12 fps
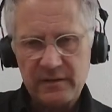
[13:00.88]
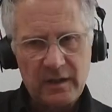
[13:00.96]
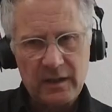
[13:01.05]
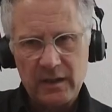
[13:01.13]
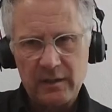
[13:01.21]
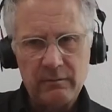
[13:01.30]
I
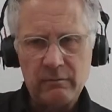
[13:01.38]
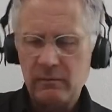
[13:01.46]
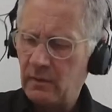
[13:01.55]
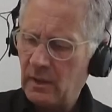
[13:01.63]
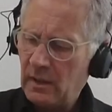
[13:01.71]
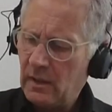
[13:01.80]
can
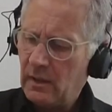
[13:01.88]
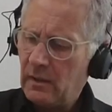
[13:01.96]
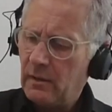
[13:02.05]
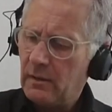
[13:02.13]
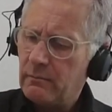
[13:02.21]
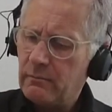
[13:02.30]

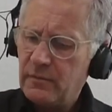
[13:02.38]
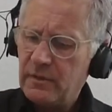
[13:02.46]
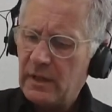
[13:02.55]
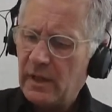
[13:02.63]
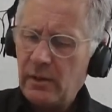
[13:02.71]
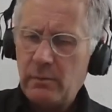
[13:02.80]

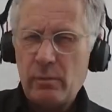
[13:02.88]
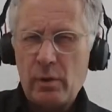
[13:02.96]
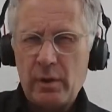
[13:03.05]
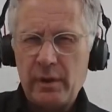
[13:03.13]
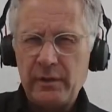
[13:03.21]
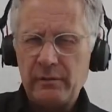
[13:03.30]
tell you
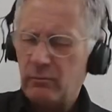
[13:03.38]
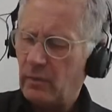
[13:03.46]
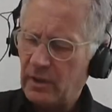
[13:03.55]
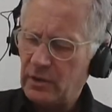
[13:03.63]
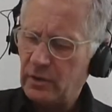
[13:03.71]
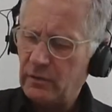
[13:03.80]
more.
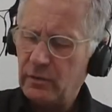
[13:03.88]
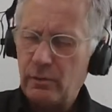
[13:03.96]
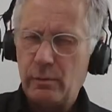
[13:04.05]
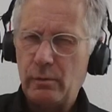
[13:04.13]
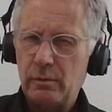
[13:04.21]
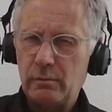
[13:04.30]
I should
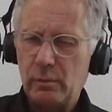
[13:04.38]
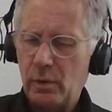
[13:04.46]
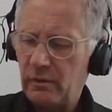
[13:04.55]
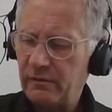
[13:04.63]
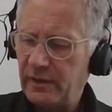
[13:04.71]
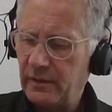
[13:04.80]
do
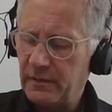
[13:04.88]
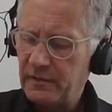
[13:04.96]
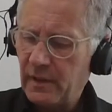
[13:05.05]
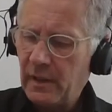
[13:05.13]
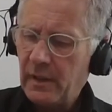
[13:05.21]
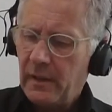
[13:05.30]
more videos.
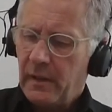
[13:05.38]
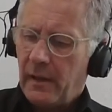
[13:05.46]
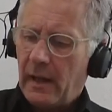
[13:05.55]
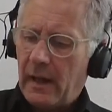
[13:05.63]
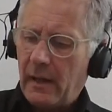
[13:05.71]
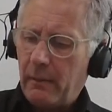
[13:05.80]

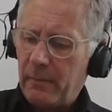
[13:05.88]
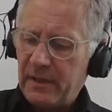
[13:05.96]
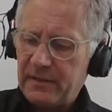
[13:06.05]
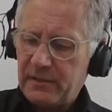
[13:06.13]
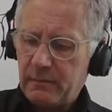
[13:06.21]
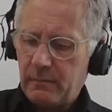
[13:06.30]

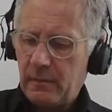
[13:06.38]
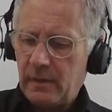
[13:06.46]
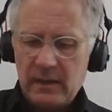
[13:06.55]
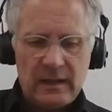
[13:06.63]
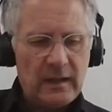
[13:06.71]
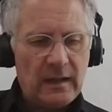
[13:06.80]
But
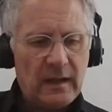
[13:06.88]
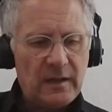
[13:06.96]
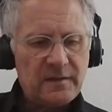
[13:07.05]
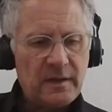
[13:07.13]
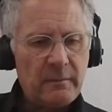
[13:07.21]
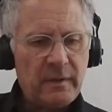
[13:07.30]

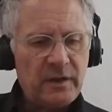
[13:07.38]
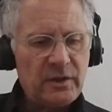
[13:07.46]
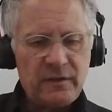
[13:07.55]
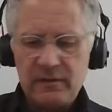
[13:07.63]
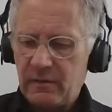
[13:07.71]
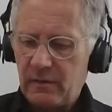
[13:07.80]
as I
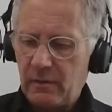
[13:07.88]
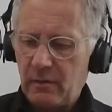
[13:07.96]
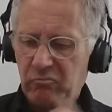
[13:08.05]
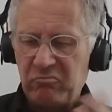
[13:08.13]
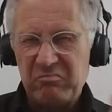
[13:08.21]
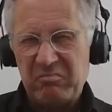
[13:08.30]
mentioned,
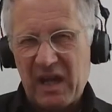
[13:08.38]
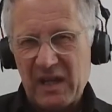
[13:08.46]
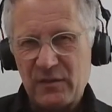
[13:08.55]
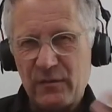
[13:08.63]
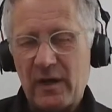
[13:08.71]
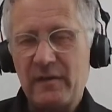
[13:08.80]

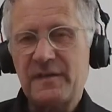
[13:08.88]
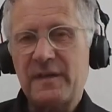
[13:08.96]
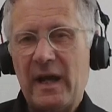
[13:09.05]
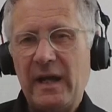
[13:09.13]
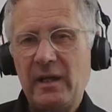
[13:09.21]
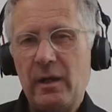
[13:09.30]
as far as
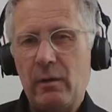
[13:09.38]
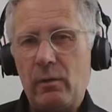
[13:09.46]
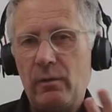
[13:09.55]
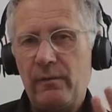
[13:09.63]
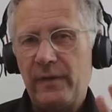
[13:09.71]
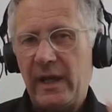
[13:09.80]
I
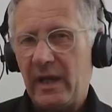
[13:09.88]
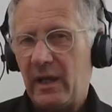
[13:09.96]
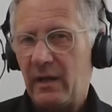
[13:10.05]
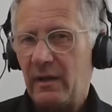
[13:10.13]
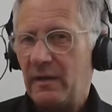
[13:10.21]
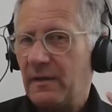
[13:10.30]
know, there
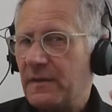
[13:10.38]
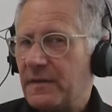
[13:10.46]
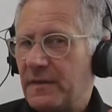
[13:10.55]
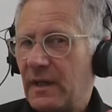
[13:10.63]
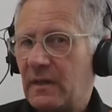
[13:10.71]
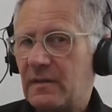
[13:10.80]
are
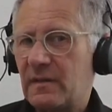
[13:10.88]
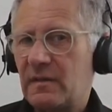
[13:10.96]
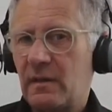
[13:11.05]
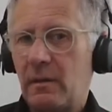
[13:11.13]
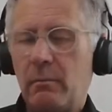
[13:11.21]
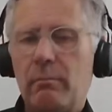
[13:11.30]

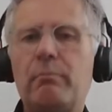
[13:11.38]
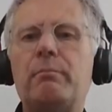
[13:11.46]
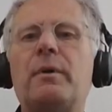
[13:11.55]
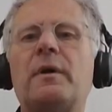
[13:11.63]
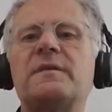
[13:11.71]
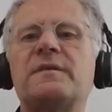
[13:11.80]
6
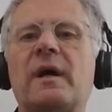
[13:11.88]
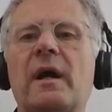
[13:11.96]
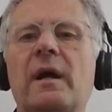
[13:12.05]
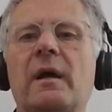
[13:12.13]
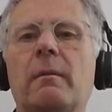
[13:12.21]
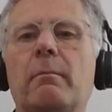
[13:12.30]

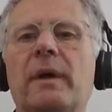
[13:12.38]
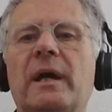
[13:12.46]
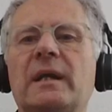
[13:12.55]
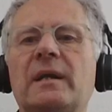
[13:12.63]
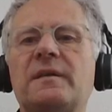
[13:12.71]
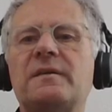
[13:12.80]
Bonsai
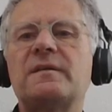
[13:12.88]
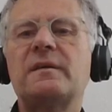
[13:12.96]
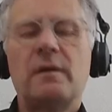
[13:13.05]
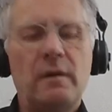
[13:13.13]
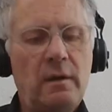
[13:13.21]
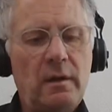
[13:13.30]
pedals
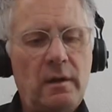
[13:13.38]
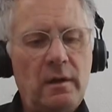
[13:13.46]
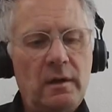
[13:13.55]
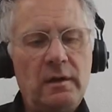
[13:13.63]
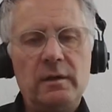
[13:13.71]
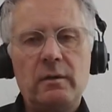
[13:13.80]

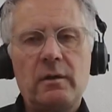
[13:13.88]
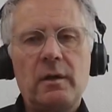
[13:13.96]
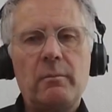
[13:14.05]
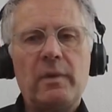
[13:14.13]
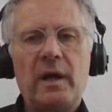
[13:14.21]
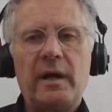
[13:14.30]
you
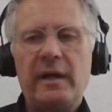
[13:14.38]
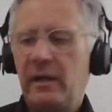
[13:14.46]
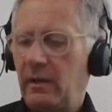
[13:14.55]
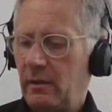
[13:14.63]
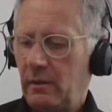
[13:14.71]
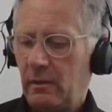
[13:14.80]
can
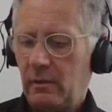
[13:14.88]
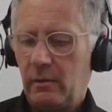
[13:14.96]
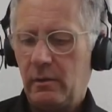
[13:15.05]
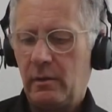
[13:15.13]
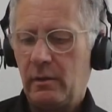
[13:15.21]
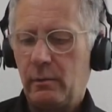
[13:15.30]
buy
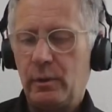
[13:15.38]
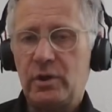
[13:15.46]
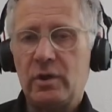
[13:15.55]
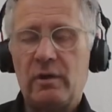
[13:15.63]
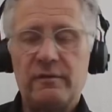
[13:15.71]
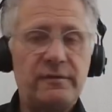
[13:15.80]
which
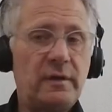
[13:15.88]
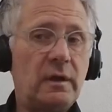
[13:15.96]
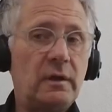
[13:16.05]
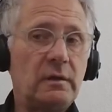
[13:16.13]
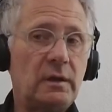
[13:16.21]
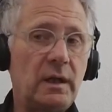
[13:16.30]
offer